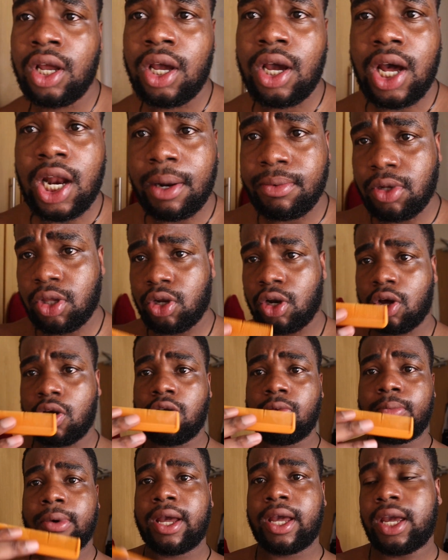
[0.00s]
and I'm just gonna
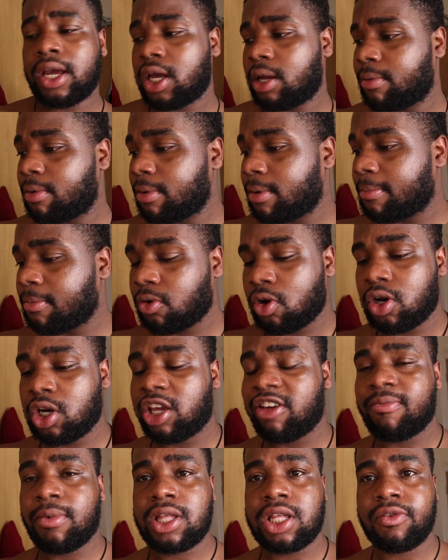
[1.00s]
comb my hair. I'm gonna
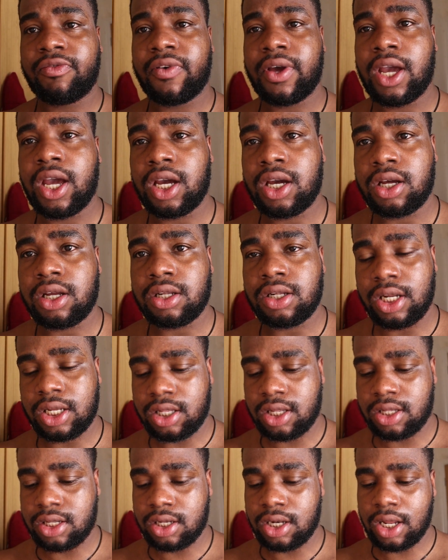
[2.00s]
give myself a haircut
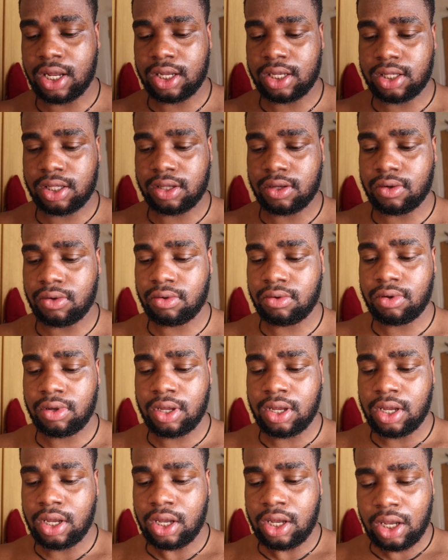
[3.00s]
later tonight, so
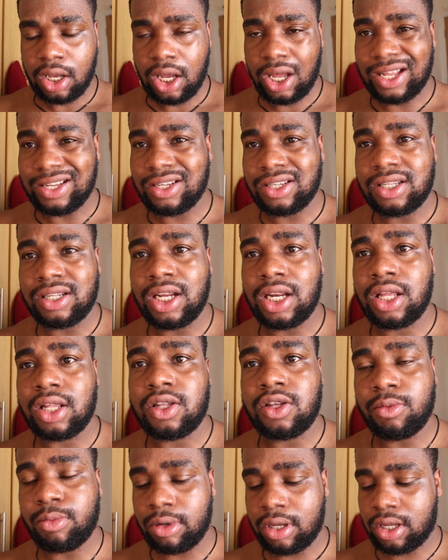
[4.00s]
I just need it
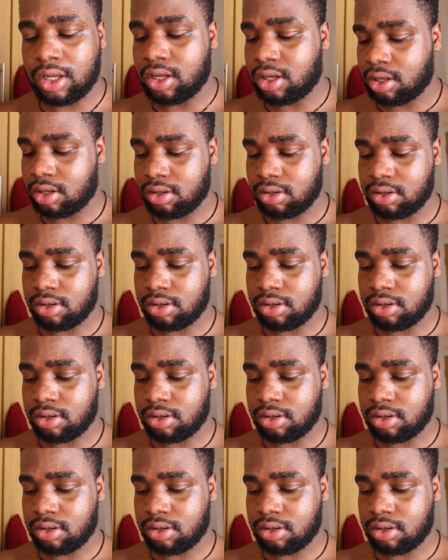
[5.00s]
to be